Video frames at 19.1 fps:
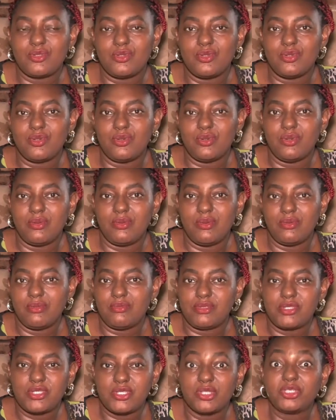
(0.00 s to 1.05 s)
to
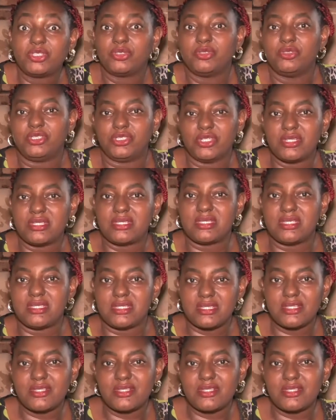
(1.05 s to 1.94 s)
social justice.